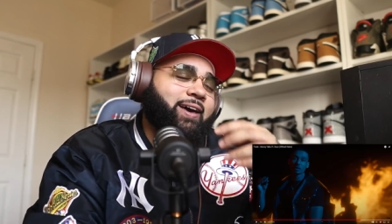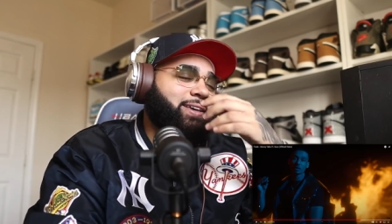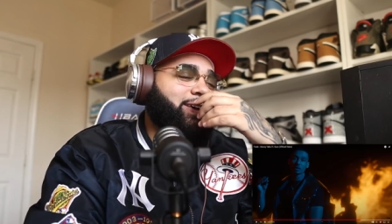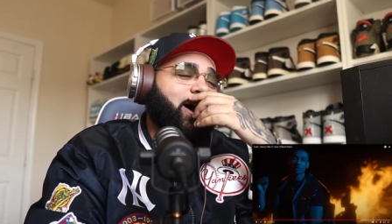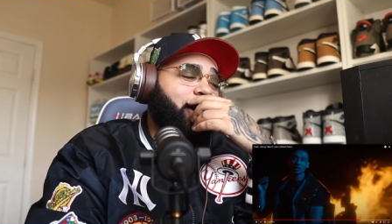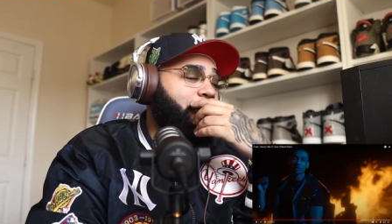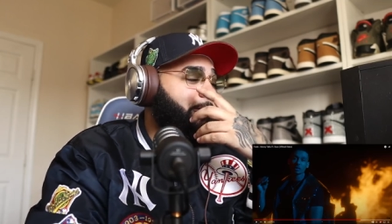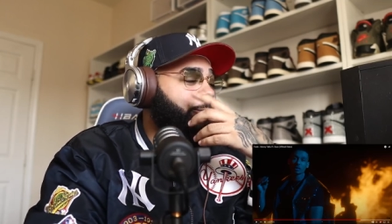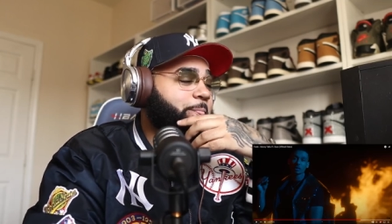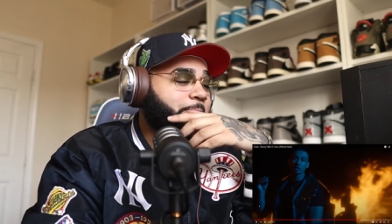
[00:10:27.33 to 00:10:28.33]

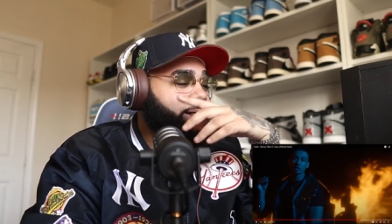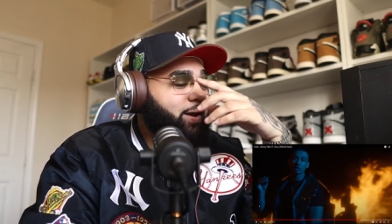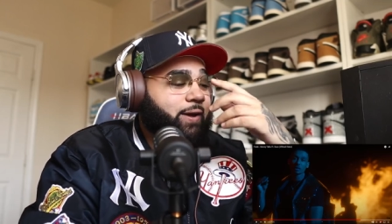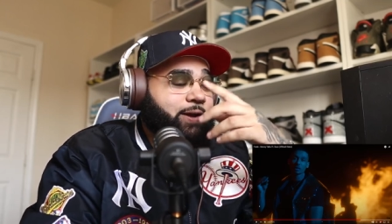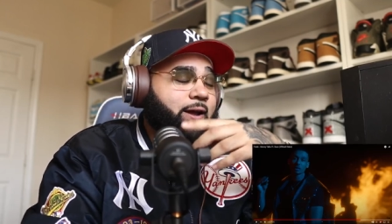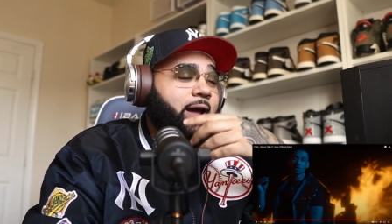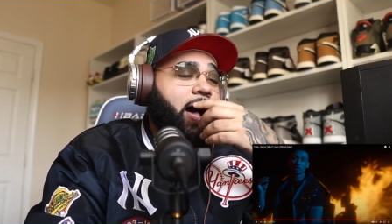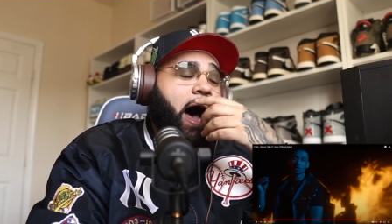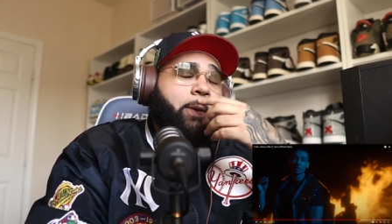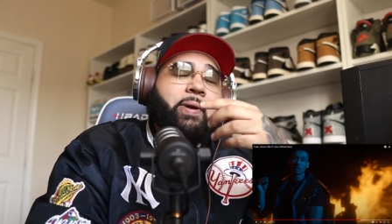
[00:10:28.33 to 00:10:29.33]
yo.
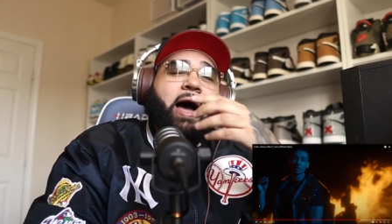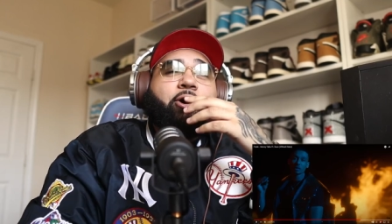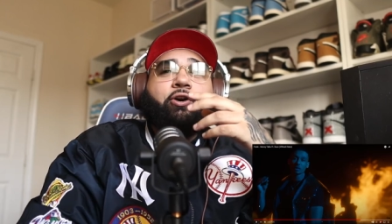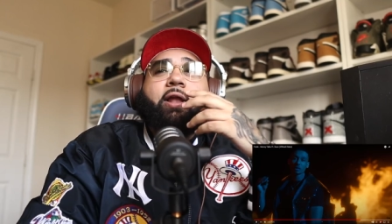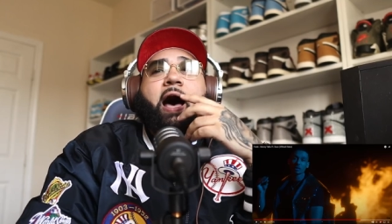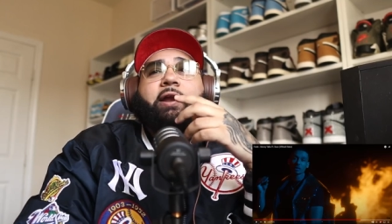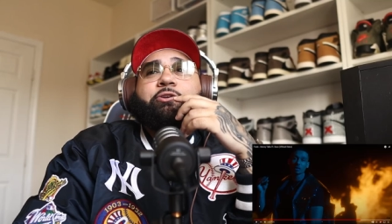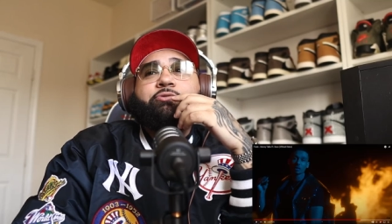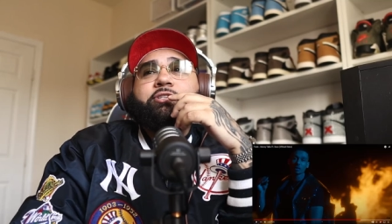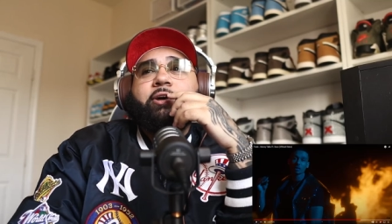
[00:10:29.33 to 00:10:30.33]
I'm not gonna lie to
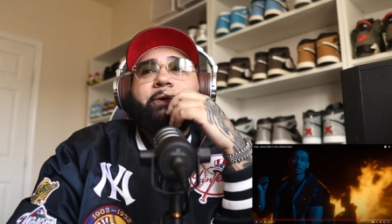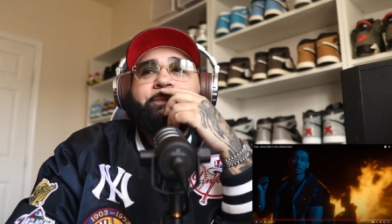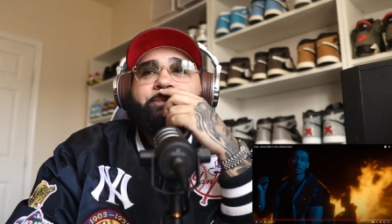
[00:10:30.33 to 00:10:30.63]
you, son.